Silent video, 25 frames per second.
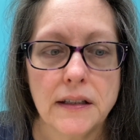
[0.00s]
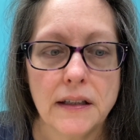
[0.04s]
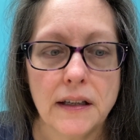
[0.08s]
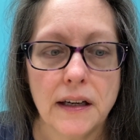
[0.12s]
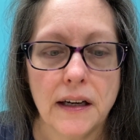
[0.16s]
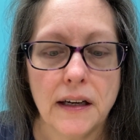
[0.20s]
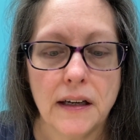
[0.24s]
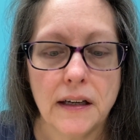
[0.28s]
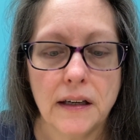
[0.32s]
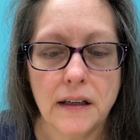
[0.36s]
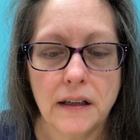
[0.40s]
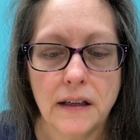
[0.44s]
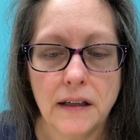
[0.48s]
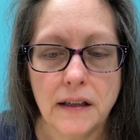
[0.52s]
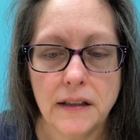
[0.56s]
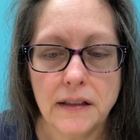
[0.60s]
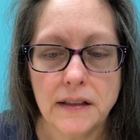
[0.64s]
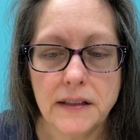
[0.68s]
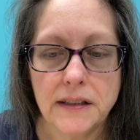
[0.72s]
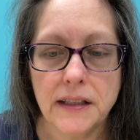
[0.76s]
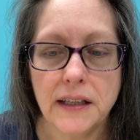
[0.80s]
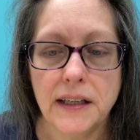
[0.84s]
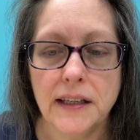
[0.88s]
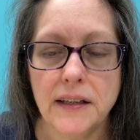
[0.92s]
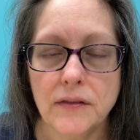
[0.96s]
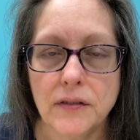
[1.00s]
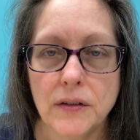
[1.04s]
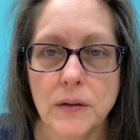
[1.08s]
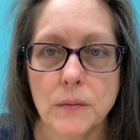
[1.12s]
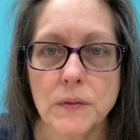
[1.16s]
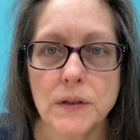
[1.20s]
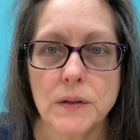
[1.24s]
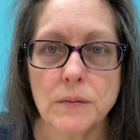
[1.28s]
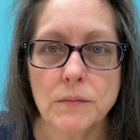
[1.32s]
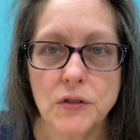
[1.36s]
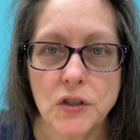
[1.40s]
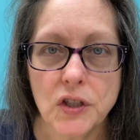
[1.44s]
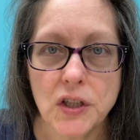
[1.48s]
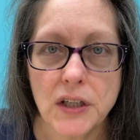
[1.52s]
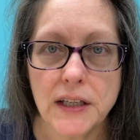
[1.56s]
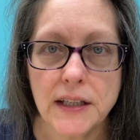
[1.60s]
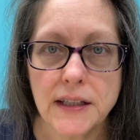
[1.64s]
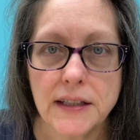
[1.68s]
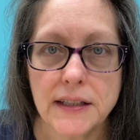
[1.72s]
to give him some chicken